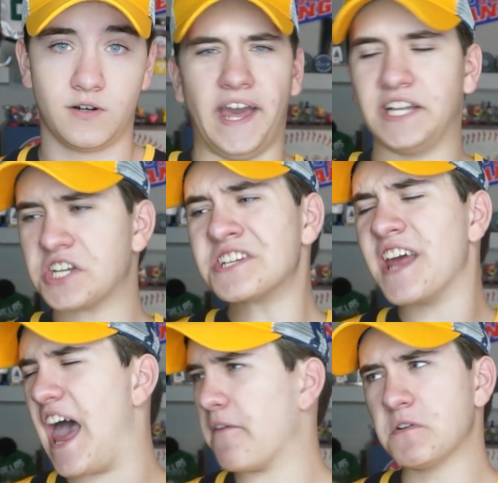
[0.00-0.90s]
And just in
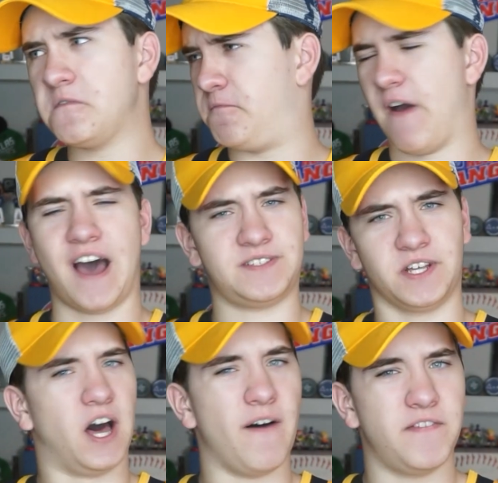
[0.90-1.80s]
every
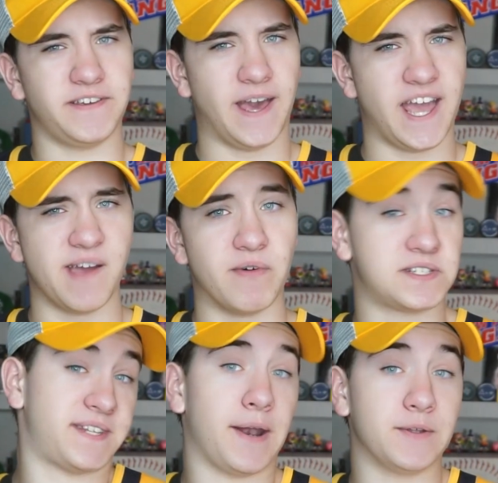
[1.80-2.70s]
facet of the game,
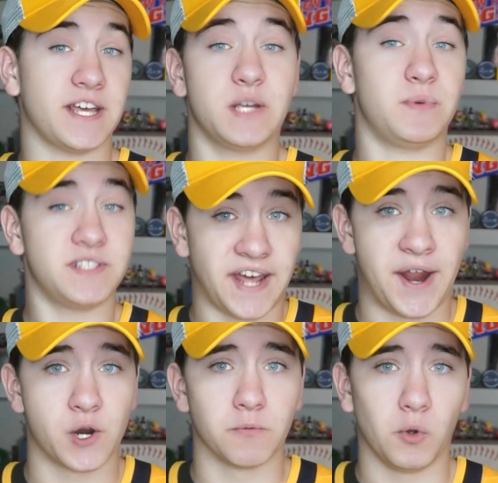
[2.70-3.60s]
San Jose has been
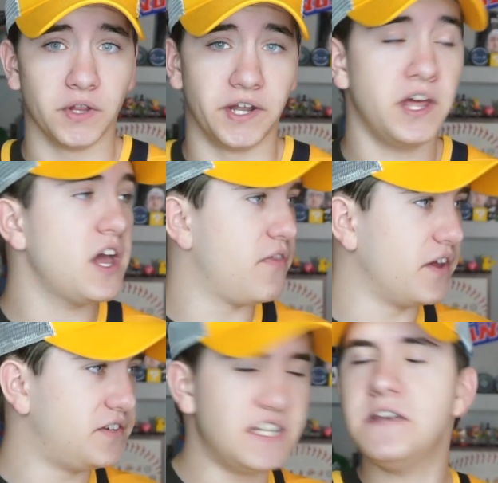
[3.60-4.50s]
terrible in.
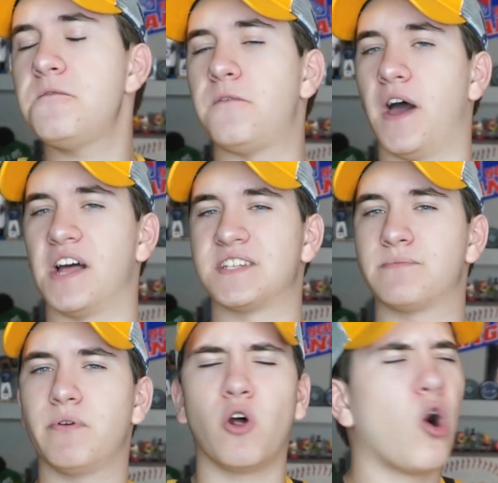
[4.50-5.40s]
The defense has
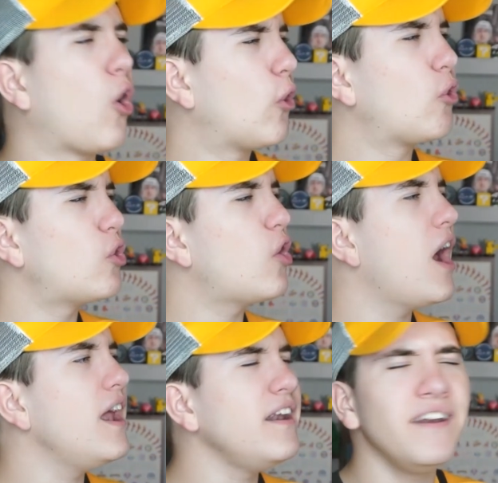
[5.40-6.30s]
been
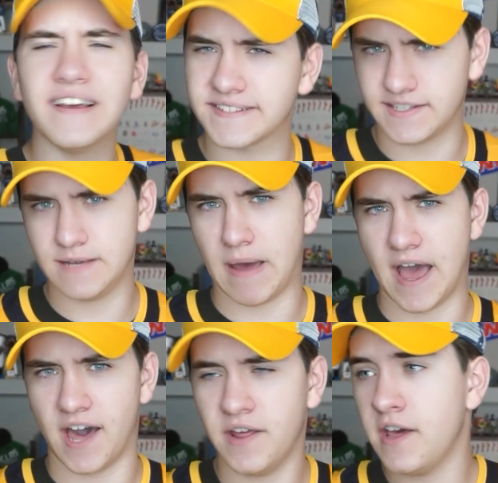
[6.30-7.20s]
horrendously
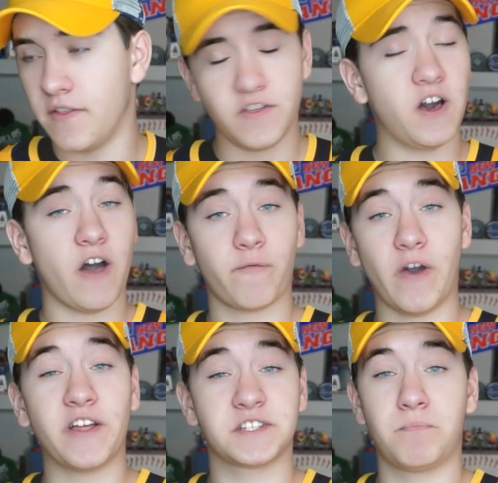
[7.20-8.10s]
bad. The
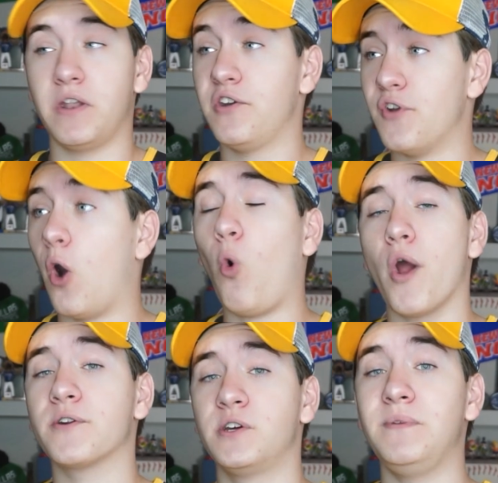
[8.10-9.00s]
offense has been
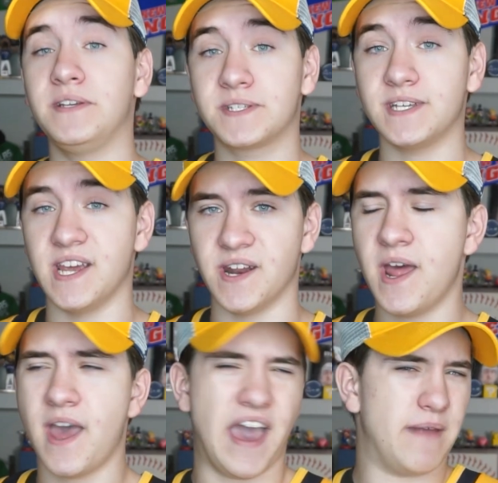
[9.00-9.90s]
nowhere to be seen.
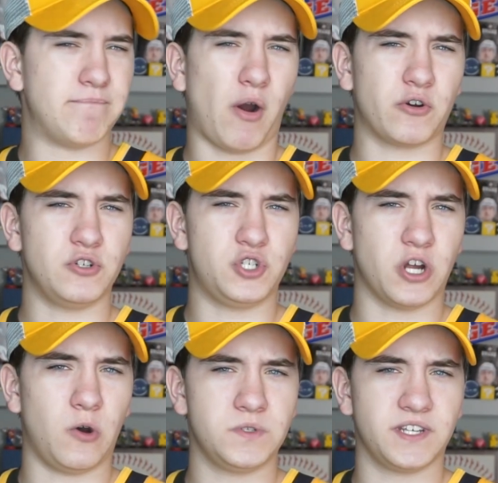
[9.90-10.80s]
And Martin
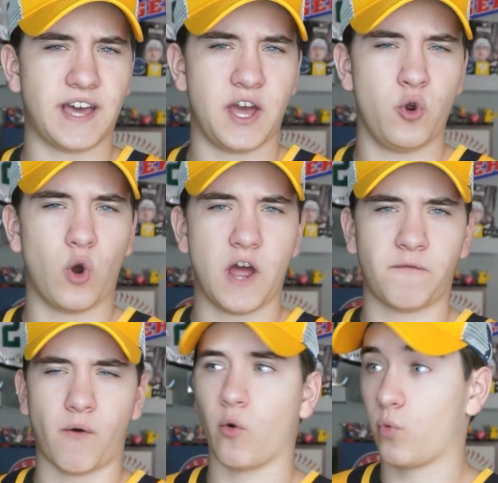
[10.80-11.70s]
Jones, a guy who I
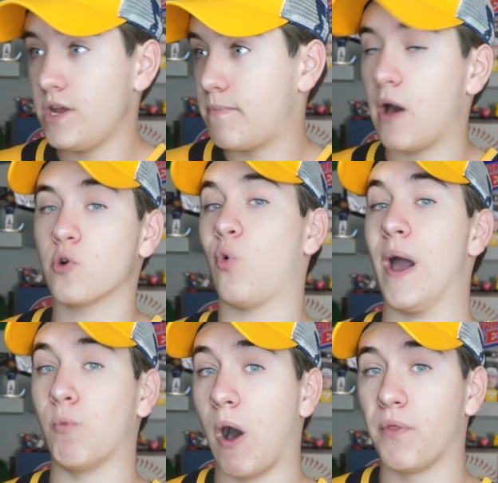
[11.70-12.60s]
thought would rebound
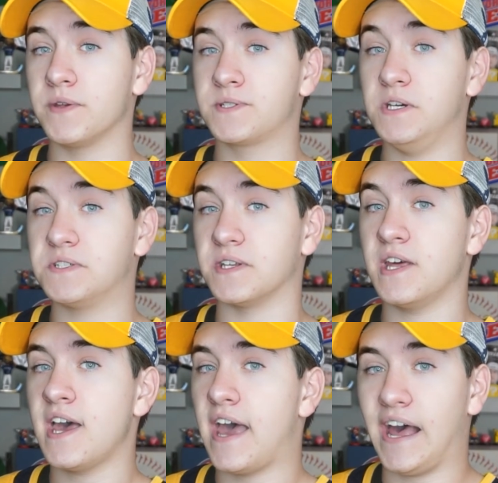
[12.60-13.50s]
quite well this season,
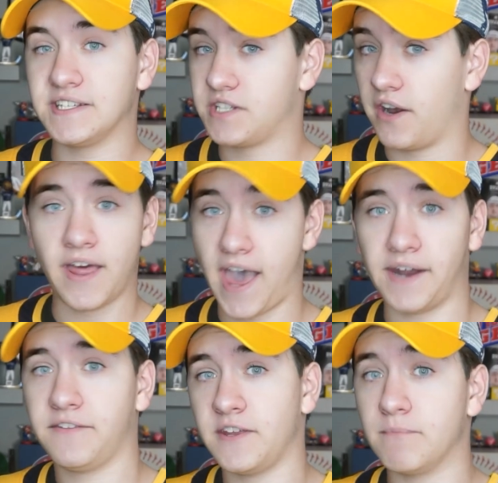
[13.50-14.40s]
has done
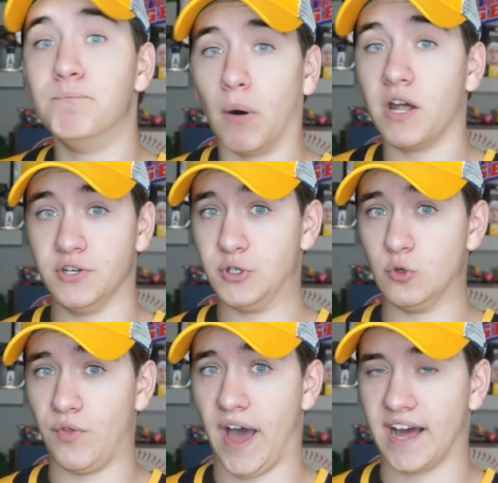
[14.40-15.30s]
anything but
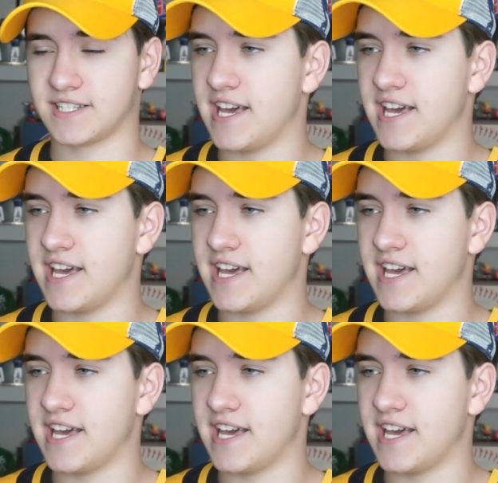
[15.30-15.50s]
do that.